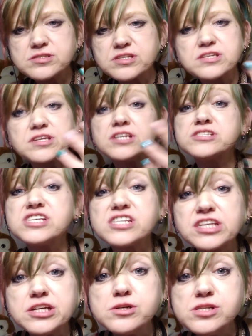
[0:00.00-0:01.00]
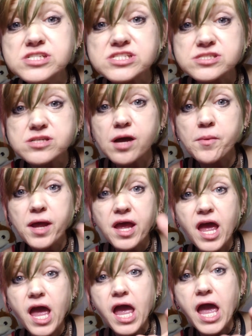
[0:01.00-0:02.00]
Kids get curious. I mean,
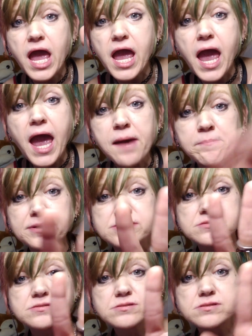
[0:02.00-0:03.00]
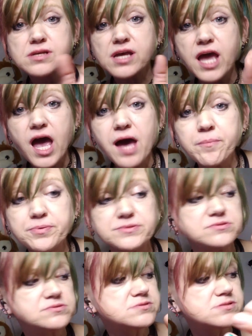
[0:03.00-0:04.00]
it happens. It
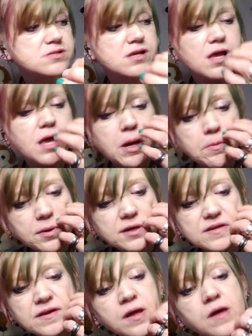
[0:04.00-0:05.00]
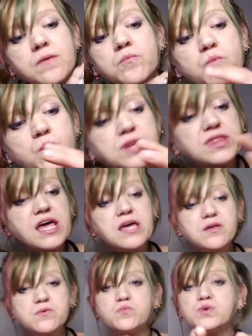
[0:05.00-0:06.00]
happens. But when
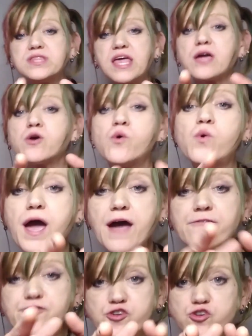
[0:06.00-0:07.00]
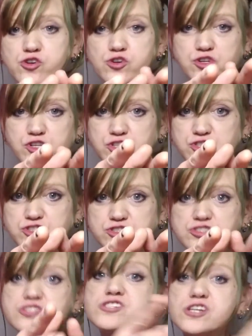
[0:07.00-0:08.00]
they go after
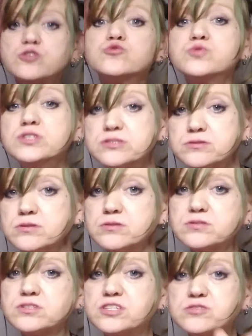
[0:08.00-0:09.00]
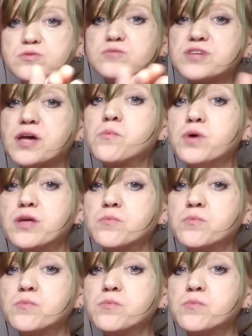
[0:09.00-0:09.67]
children, is what I'm saying.